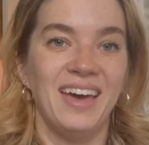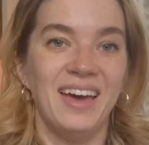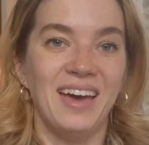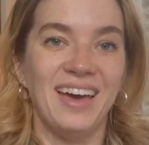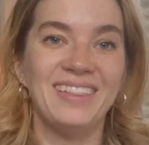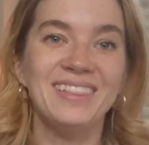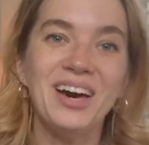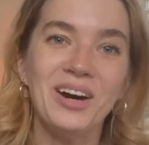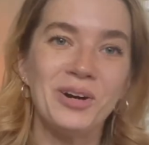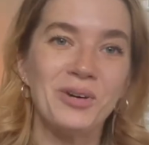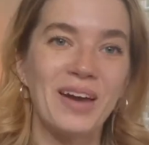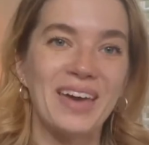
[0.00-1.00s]

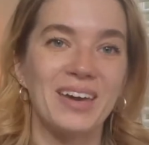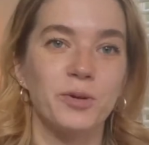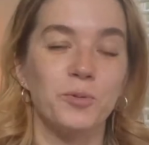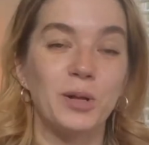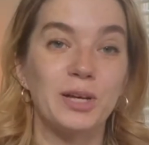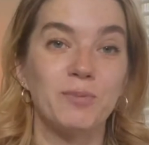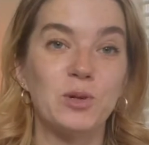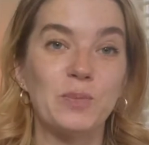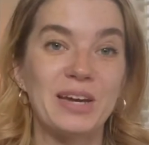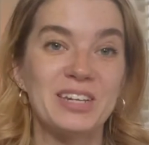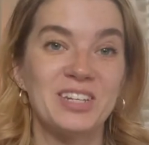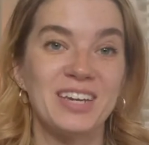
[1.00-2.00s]
Hello and welcome to
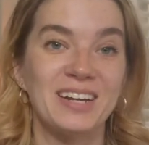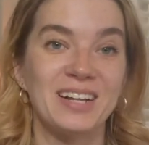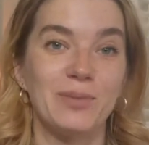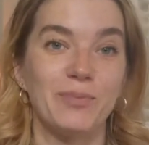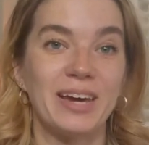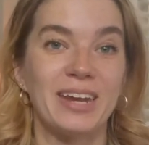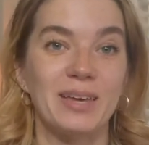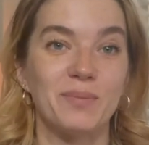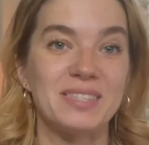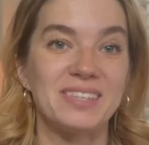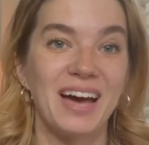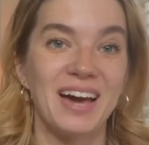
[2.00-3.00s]
my channel. My name
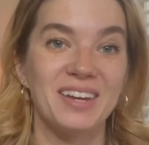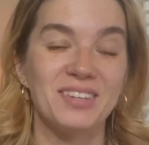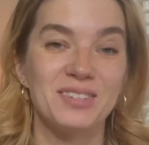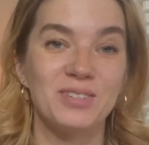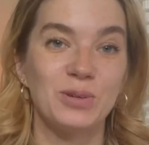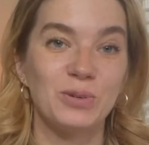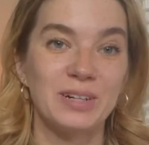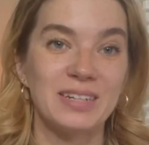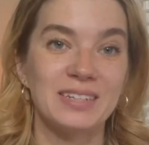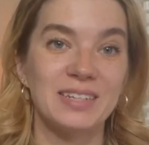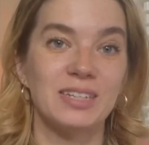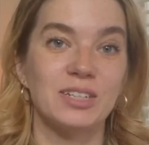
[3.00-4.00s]
is Anya Stewart
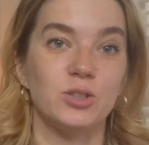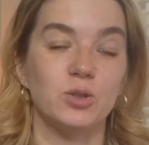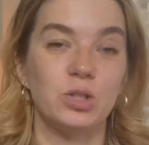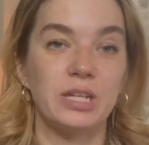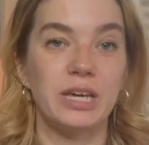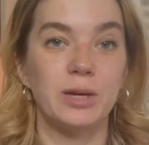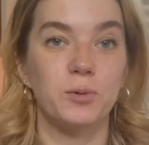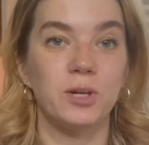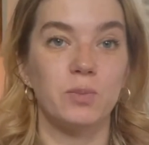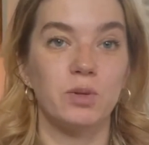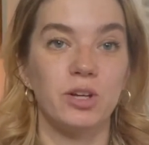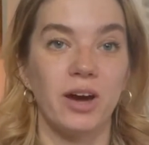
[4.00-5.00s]
and today we're
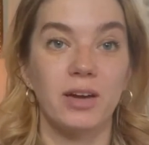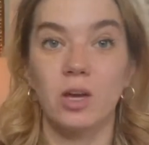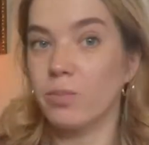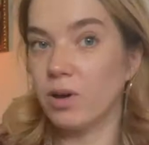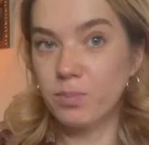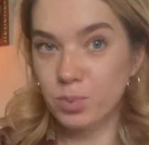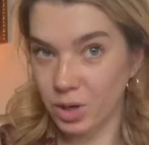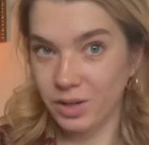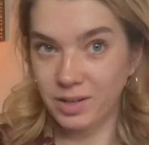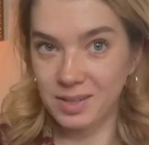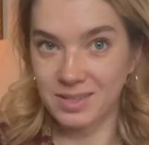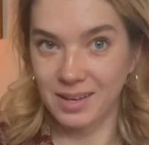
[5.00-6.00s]
going to be talking about
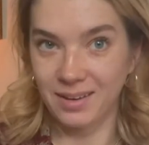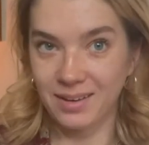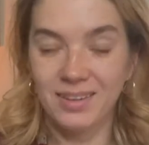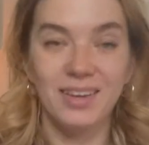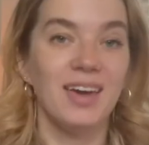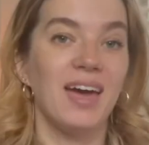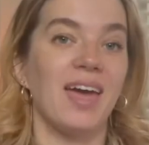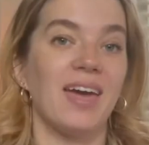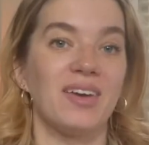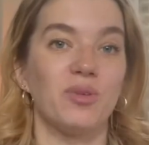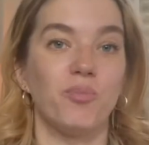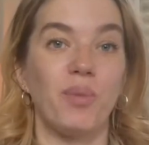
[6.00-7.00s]
product design
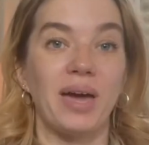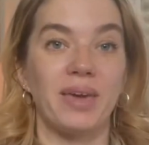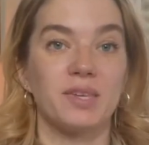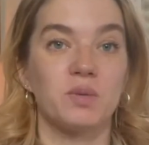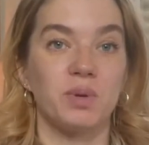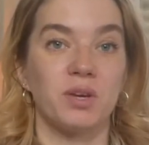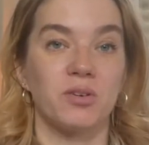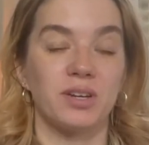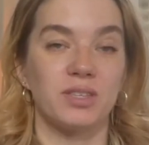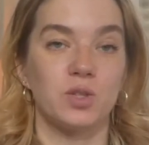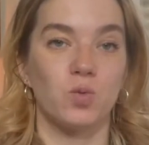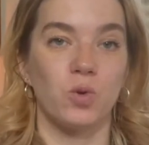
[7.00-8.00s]
and my
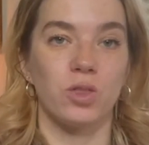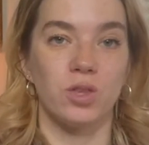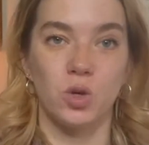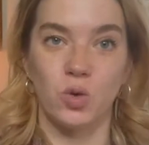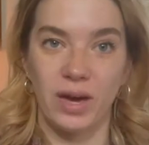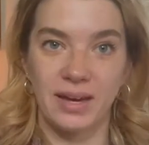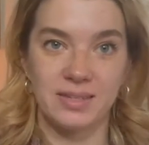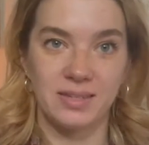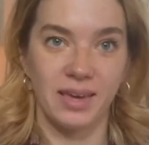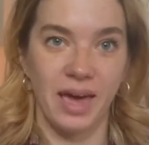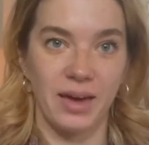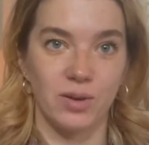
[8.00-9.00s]
experience with the UX
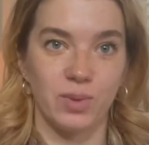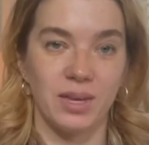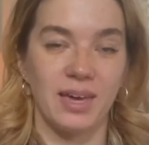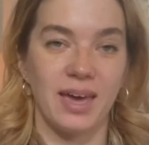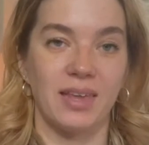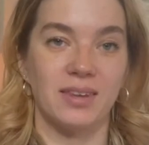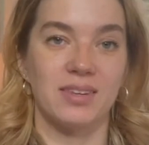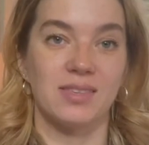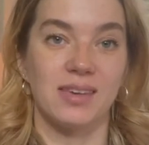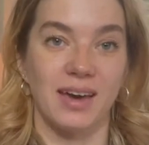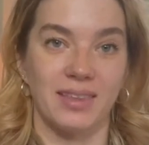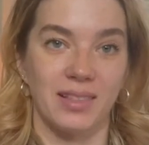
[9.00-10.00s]
Academy at
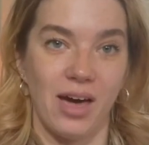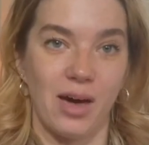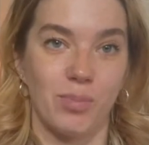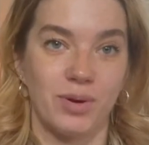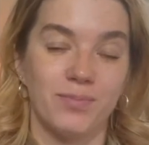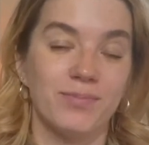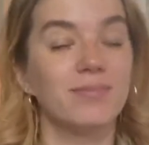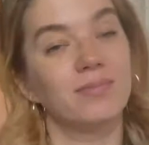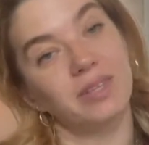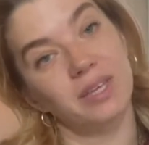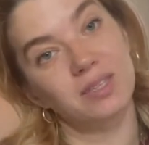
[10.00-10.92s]
DesignLab. Let's